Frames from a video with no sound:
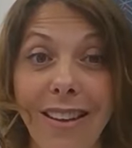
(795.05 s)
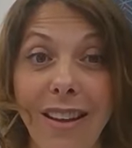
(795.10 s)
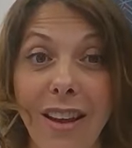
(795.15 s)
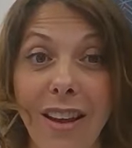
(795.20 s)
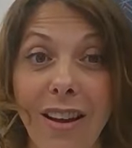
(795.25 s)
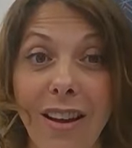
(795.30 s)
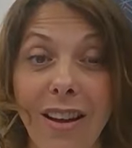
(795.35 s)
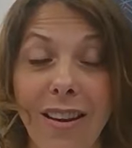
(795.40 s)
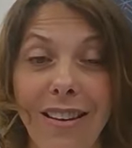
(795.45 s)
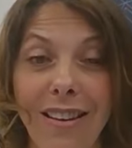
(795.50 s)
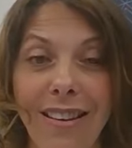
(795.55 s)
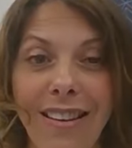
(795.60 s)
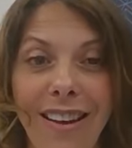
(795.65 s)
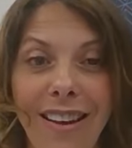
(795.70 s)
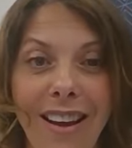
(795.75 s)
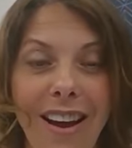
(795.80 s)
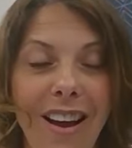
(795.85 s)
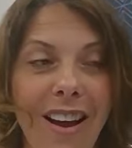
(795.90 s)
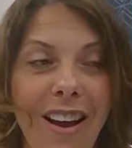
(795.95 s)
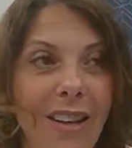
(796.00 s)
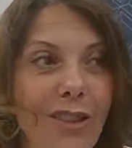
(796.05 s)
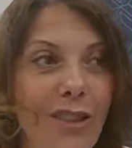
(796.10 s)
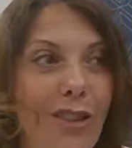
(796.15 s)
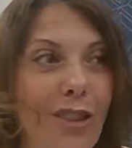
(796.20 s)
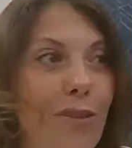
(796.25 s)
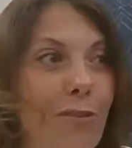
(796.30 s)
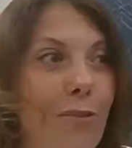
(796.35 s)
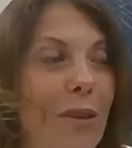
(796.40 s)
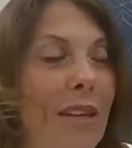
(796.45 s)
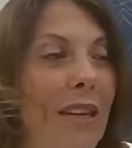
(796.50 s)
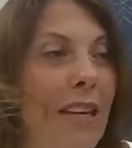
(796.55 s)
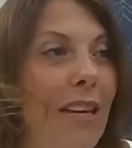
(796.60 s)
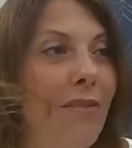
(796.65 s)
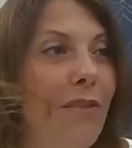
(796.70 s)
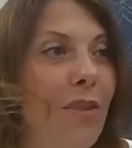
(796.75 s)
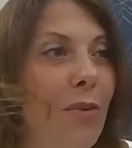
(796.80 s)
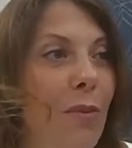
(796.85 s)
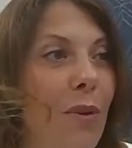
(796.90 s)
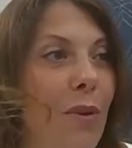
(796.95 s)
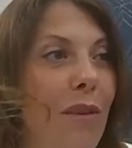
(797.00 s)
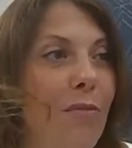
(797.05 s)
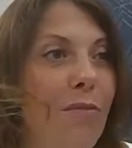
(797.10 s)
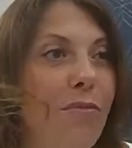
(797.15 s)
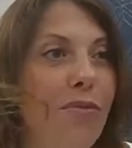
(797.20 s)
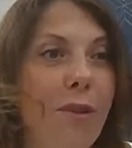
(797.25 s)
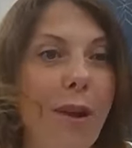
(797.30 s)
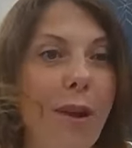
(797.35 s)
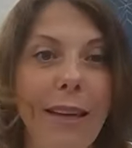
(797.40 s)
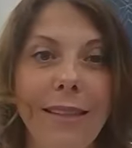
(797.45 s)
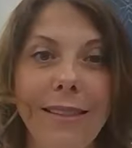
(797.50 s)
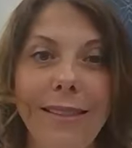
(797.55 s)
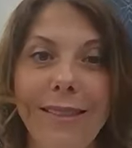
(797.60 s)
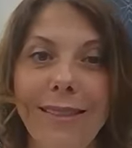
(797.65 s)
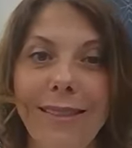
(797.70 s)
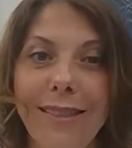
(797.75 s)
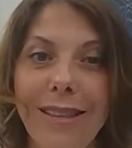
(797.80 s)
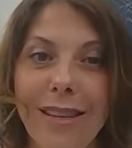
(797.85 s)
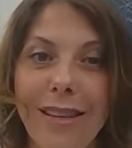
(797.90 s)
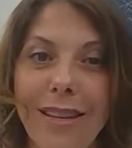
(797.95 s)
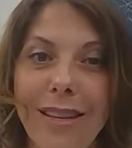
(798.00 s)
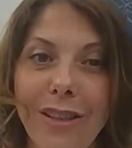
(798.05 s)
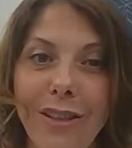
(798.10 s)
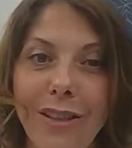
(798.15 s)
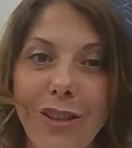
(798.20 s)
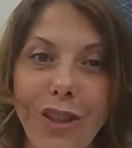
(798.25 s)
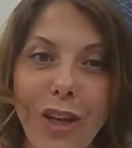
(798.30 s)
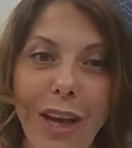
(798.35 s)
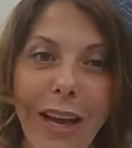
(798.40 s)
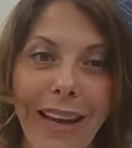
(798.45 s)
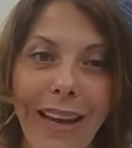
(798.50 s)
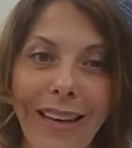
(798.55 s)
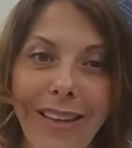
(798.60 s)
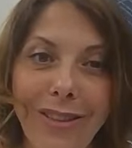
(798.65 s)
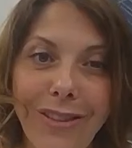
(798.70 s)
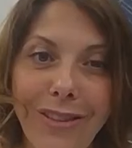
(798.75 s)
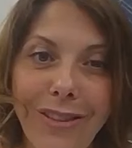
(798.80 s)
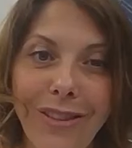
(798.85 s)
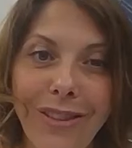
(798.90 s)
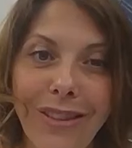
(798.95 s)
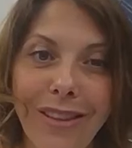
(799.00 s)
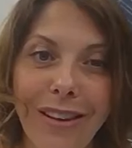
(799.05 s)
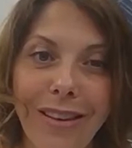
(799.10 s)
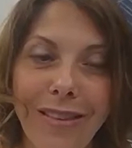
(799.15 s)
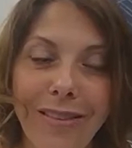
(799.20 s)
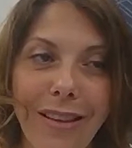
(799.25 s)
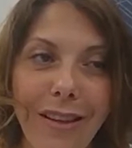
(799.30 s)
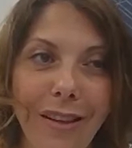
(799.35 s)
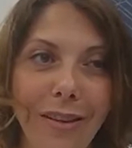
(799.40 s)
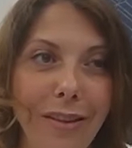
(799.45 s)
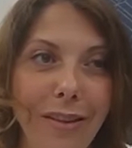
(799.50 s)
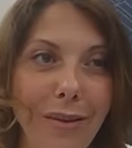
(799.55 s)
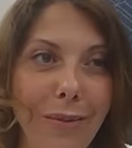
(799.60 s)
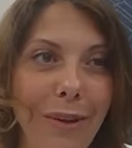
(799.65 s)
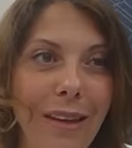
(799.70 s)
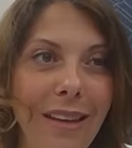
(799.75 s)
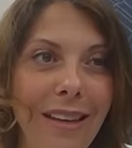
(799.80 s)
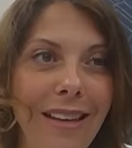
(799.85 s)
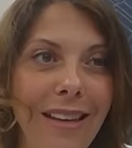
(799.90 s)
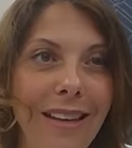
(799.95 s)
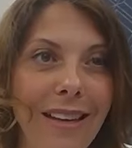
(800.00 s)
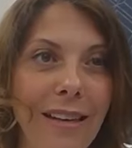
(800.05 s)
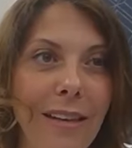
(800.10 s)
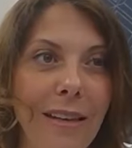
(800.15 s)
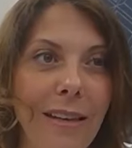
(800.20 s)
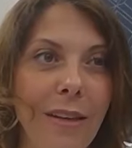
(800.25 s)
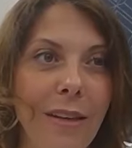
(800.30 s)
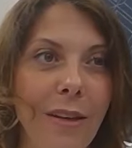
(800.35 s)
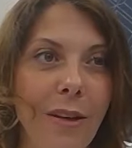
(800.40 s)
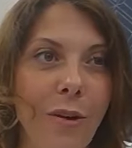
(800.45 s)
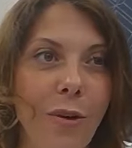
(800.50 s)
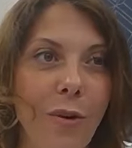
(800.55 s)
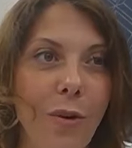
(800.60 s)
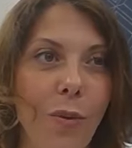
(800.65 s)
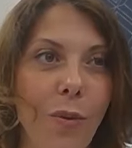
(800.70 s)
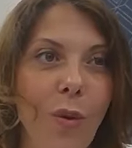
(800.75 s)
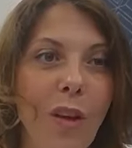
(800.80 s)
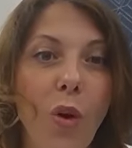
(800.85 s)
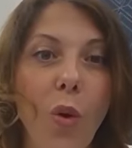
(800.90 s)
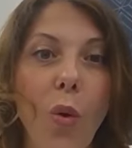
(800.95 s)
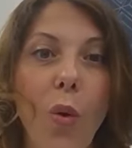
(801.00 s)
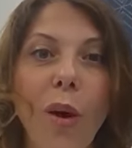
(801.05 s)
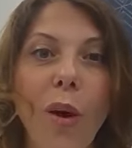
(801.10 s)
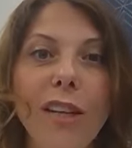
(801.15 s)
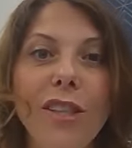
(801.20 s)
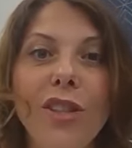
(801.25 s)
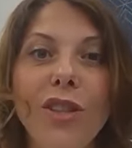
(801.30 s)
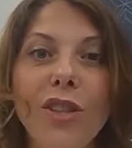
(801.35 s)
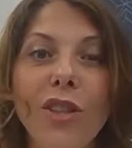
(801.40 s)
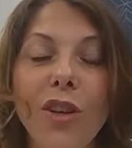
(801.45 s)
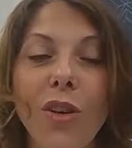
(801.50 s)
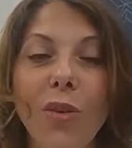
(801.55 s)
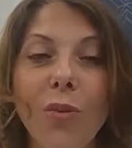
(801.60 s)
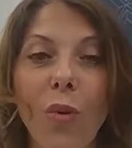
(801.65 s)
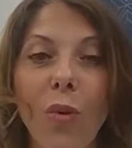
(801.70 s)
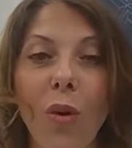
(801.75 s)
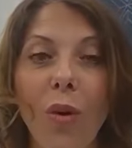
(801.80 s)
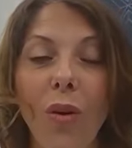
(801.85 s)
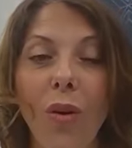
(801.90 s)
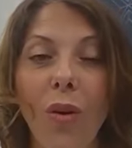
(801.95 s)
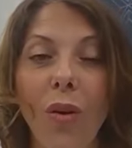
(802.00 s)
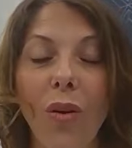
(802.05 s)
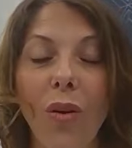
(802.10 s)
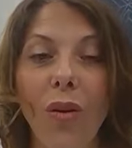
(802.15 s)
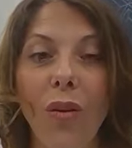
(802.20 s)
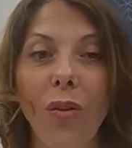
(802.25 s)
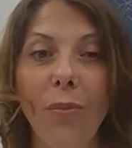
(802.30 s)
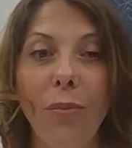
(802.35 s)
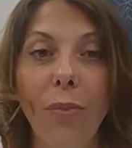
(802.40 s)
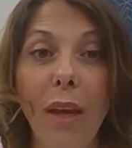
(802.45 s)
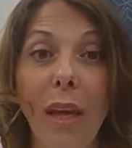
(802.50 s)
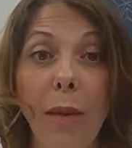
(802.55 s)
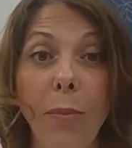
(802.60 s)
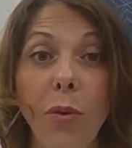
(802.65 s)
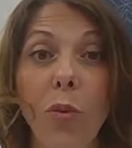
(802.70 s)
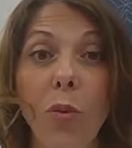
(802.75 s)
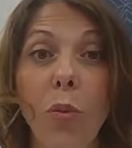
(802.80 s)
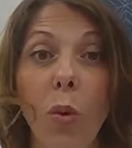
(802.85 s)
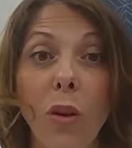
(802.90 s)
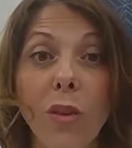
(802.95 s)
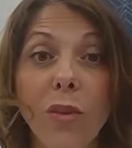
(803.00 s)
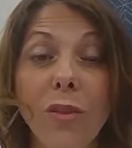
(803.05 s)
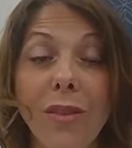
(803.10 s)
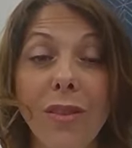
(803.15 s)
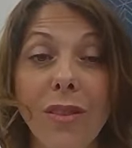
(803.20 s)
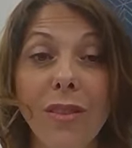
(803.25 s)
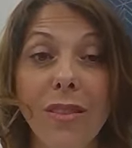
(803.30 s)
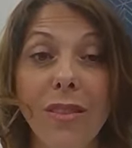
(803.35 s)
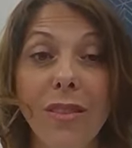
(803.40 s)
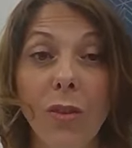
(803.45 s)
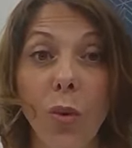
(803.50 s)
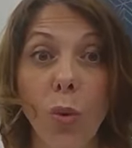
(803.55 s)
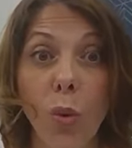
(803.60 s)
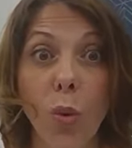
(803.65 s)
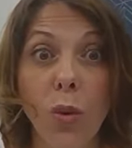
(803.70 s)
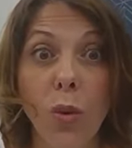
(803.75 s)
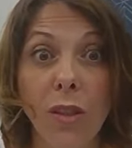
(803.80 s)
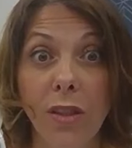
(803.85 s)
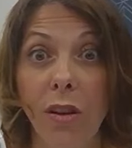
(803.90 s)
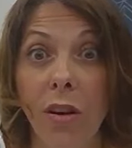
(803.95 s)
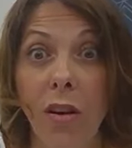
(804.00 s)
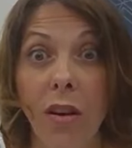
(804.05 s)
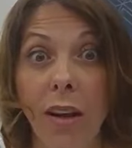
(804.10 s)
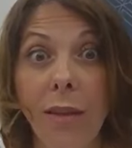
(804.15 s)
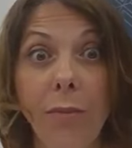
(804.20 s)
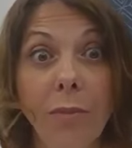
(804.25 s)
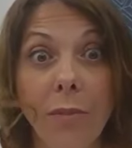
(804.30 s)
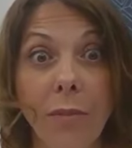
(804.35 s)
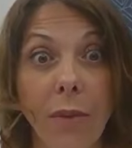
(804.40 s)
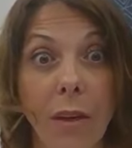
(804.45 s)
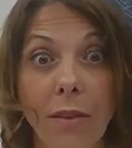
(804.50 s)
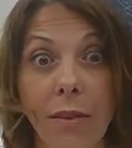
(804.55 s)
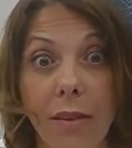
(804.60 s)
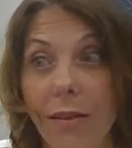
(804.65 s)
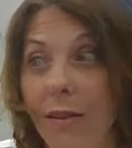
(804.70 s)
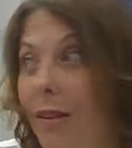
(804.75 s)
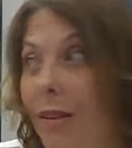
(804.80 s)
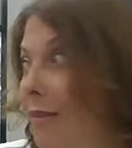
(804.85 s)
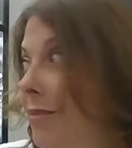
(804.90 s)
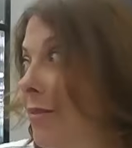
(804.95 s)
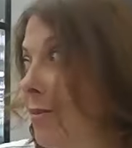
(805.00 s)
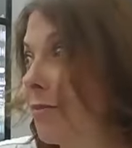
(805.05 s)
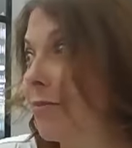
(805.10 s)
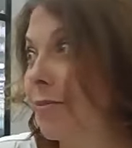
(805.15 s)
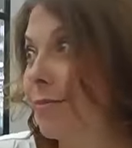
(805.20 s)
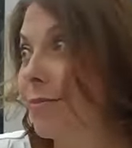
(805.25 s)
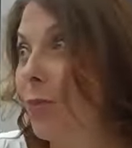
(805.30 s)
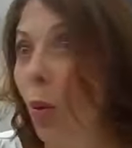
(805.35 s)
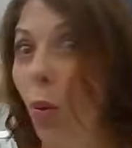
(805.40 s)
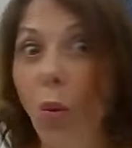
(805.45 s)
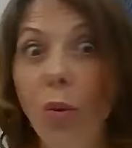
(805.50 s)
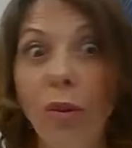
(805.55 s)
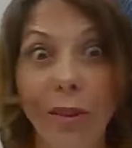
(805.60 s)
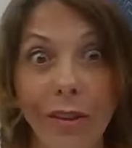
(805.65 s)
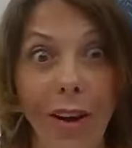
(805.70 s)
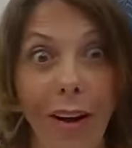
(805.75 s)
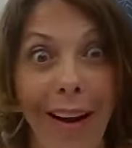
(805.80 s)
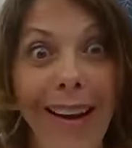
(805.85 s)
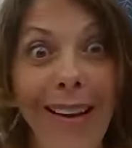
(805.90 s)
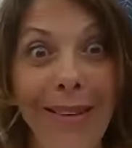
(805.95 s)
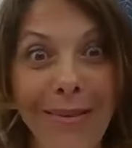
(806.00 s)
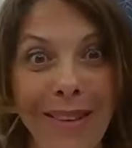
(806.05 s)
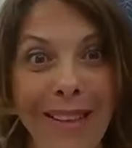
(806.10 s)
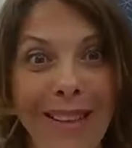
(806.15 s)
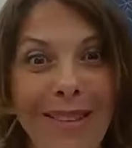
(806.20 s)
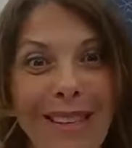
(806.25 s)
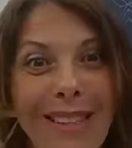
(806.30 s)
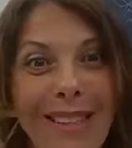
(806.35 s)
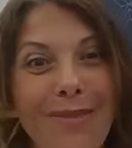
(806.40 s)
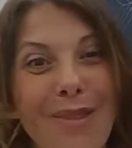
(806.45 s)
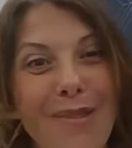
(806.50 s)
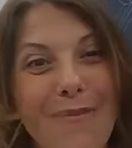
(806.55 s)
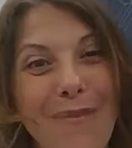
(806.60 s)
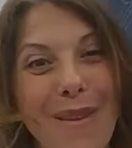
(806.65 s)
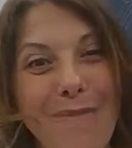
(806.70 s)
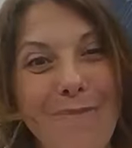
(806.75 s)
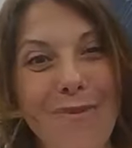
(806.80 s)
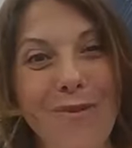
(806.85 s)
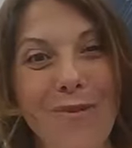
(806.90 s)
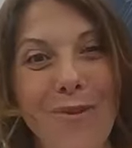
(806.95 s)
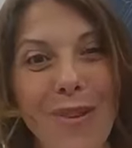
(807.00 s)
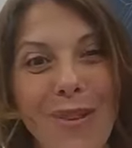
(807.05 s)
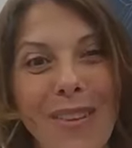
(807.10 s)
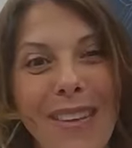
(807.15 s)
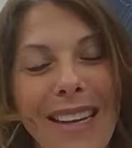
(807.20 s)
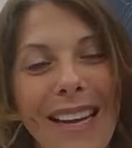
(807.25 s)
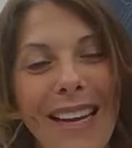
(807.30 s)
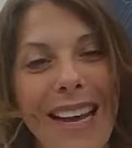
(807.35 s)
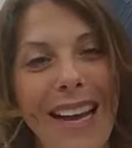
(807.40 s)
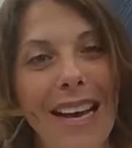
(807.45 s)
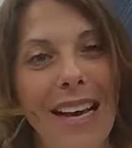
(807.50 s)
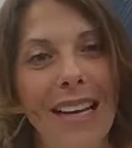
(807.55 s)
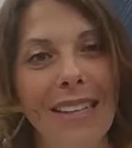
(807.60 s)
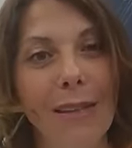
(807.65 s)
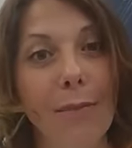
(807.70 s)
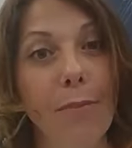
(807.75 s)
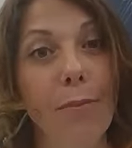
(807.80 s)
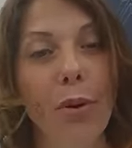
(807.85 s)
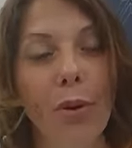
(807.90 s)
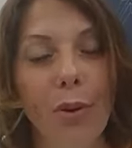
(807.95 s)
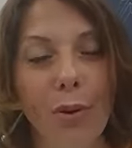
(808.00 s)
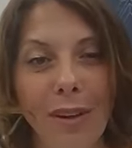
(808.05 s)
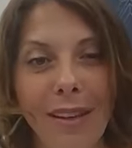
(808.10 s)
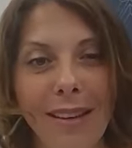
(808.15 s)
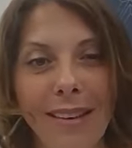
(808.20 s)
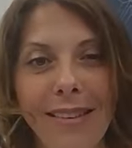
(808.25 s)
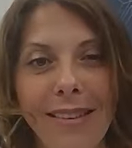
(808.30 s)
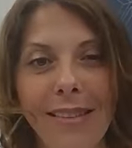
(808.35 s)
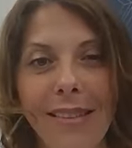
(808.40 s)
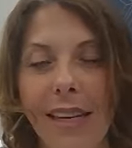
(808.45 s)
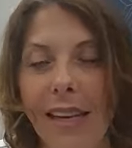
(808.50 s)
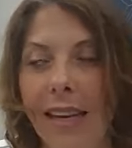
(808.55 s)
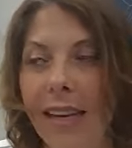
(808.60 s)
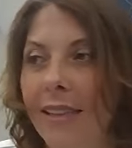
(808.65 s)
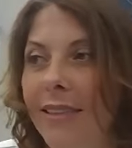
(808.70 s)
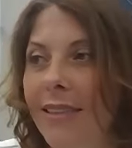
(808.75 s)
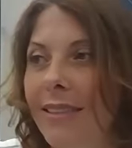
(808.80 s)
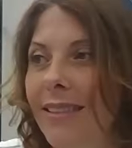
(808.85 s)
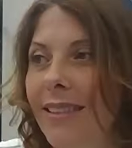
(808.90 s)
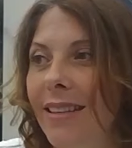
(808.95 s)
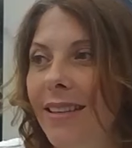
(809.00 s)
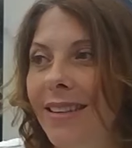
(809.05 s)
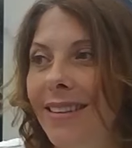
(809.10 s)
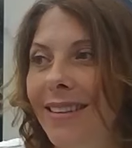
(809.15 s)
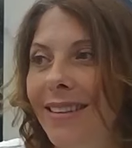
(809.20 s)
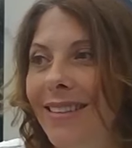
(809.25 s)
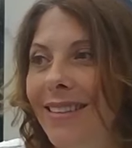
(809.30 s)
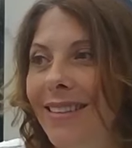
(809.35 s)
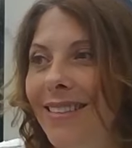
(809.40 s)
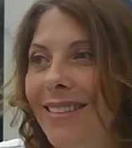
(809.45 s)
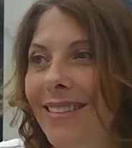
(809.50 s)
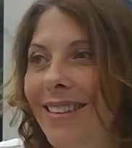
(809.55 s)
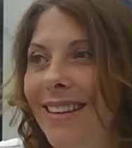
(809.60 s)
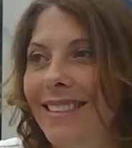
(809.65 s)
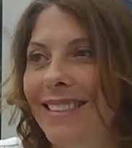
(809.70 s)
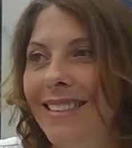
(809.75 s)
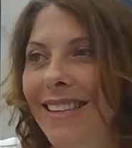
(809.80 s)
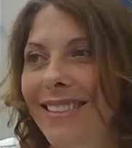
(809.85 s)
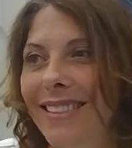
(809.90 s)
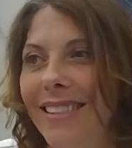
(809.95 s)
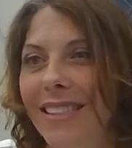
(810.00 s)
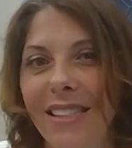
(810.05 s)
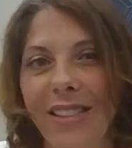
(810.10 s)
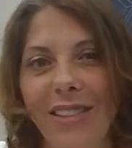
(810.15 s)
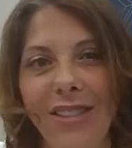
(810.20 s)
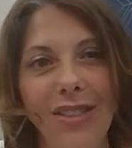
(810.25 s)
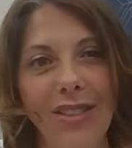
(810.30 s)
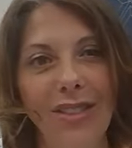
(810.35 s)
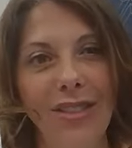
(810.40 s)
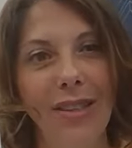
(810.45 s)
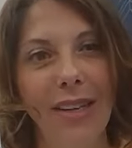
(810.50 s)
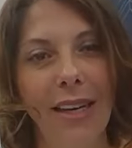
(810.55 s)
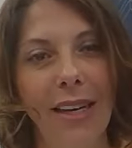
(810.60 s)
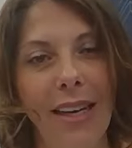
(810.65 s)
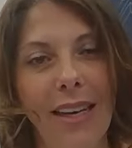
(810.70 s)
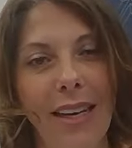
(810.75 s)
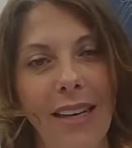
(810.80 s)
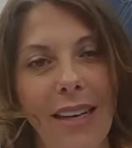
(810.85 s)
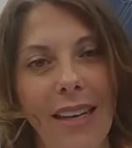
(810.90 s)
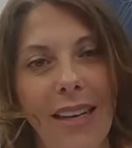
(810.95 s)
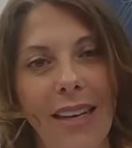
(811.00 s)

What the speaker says: I do believe that we embrace change. I think that we question what people want all the time. You know, all the time we question what people want as employers and as an industry.